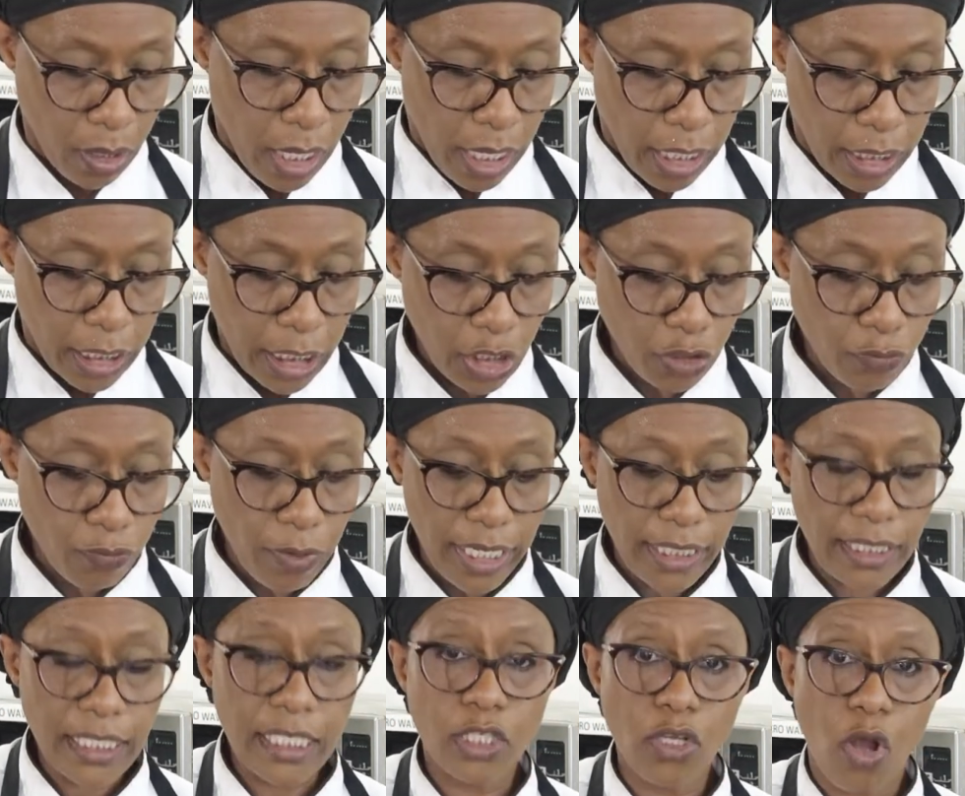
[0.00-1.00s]
This
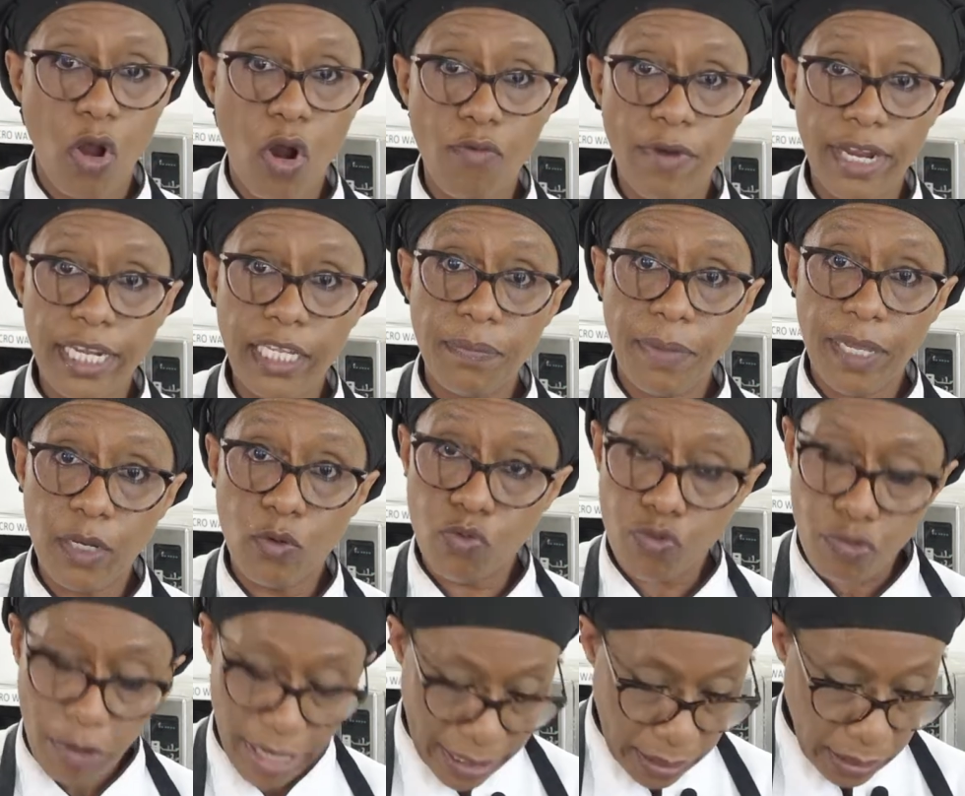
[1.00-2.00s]
rice has already been
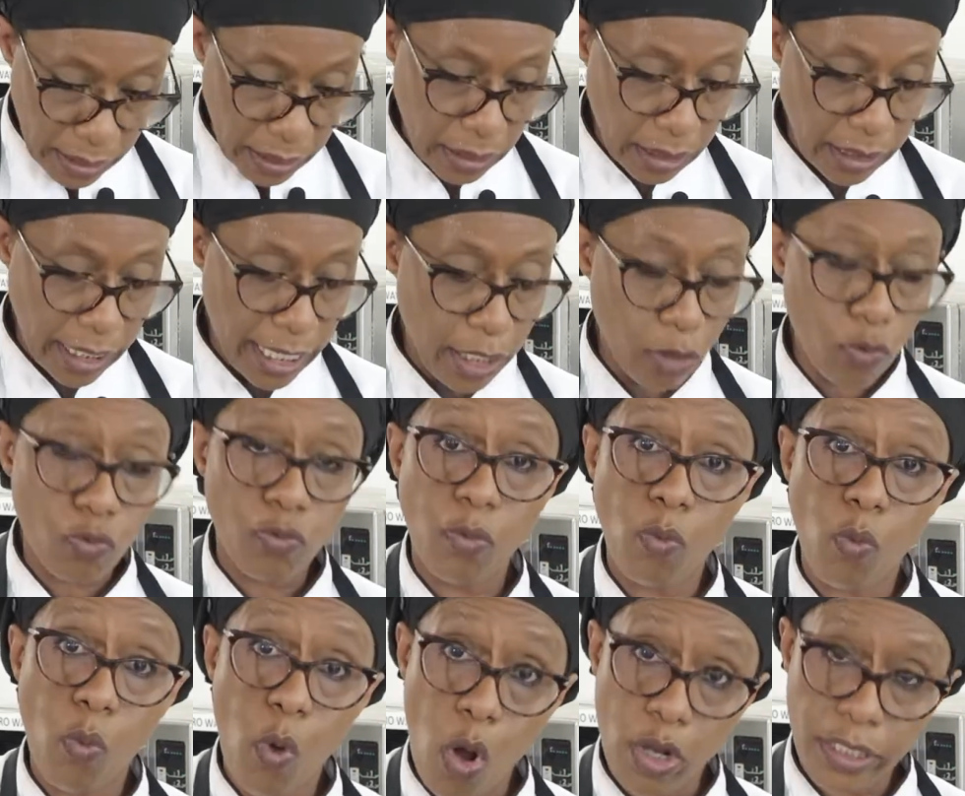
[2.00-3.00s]
rinsed in
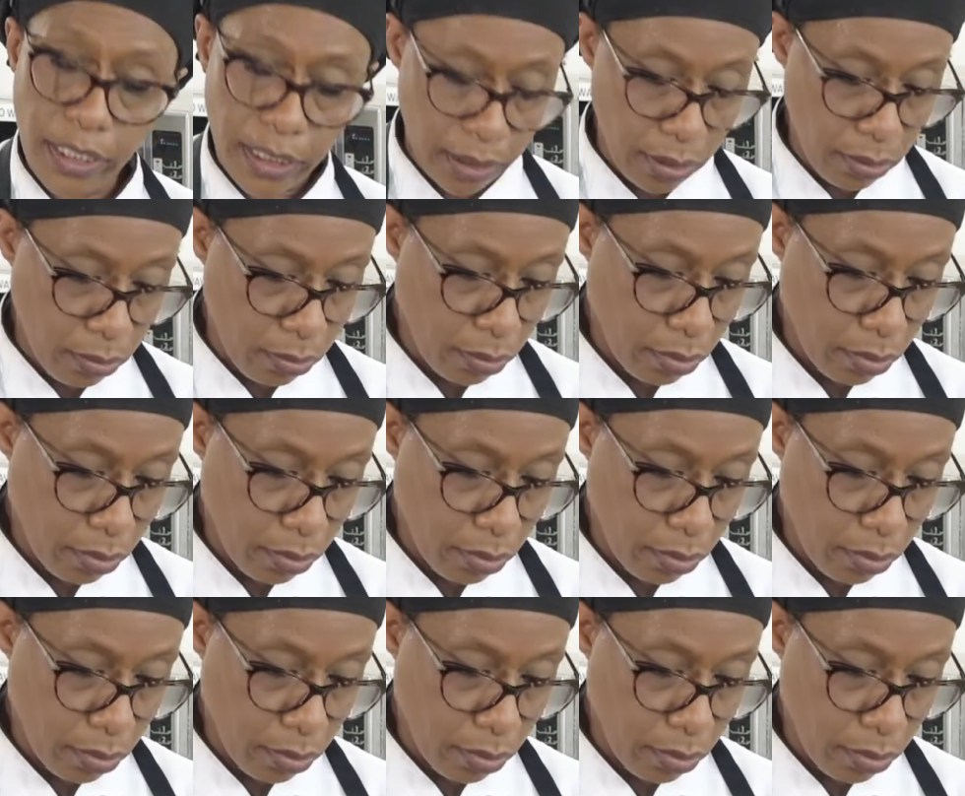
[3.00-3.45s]
water